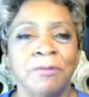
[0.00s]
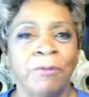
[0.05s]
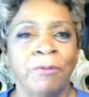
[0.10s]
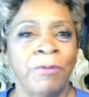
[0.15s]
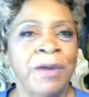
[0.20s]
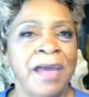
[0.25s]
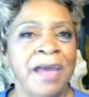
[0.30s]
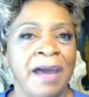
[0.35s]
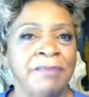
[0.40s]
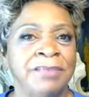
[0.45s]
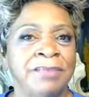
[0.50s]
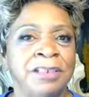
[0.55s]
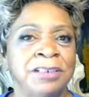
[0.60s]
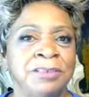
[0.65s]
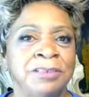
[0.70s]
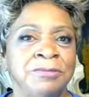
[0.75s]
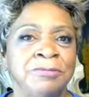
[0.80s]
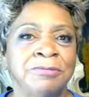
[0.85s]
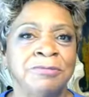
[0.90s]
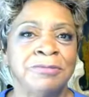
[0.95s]
That's what we have
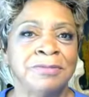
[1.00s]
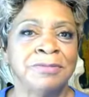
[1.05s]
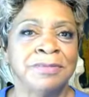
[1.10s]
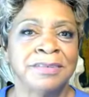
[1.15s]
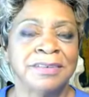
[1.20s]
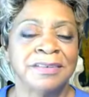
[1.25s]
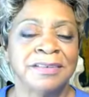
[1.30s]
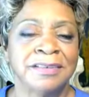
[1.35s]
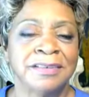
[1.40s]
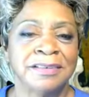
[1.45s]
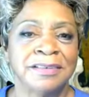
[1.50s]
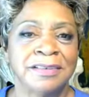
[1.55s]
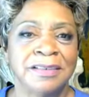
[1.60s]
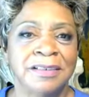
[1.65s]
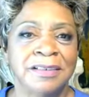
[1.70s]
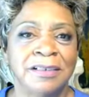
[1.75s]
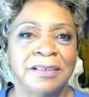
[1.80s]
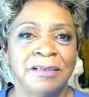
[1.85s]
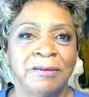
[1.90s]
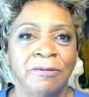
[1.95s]
to do.
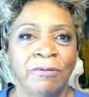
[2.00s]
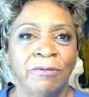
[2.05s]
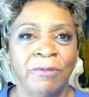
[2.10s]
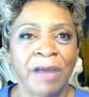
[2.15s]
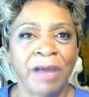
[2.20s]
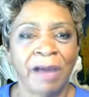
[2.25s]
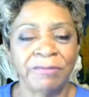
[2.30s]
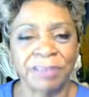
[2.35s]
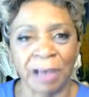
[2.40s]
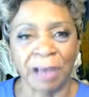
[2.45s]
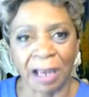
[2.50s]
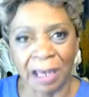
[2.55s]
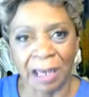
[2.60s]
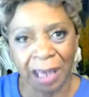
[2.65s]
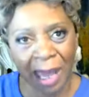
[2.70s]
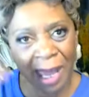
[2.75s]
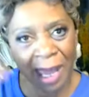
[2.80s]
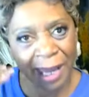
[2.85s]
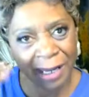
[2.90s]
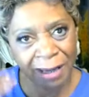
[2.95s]
We have to
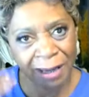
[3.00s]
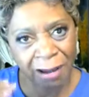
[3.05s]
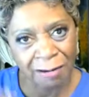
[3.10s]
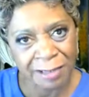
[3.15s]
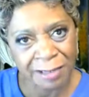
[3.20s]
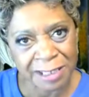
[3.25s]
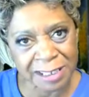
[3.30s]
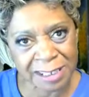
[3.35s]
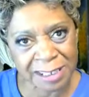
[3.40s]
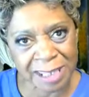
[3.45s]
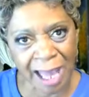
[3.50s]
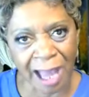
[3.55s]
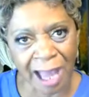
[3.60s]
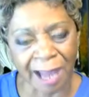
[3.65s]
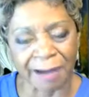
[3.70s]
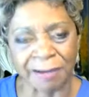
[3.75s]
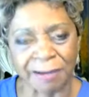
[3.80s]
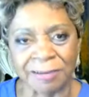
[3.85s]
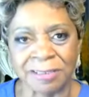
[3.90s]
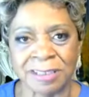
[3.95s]
align our
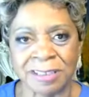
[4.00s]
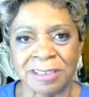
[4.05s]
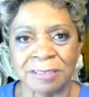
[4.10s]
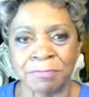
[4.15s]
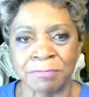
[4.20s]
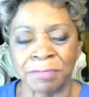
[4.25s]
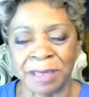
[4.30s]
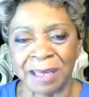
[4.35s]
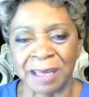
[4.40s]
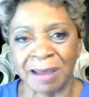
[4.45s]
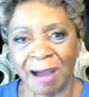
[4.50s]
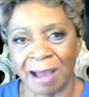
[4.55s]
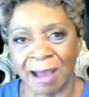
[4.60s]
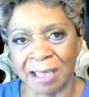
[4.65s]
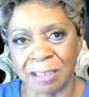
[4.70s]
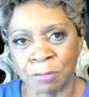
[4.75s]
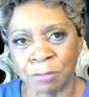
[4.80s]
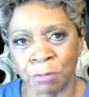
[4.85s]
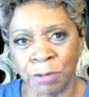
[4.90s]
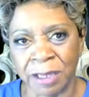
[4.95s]
desires to be
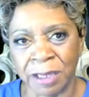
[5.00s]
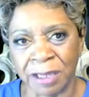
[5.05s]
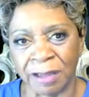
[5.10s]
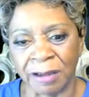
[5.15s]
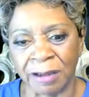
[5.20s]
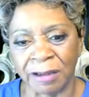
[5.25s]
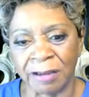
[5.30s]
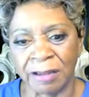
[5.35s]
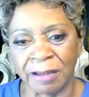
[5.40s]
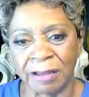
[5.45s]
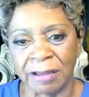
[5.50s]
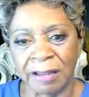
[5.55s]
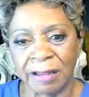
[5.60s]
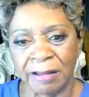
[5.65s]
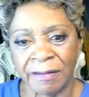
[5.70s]
God's will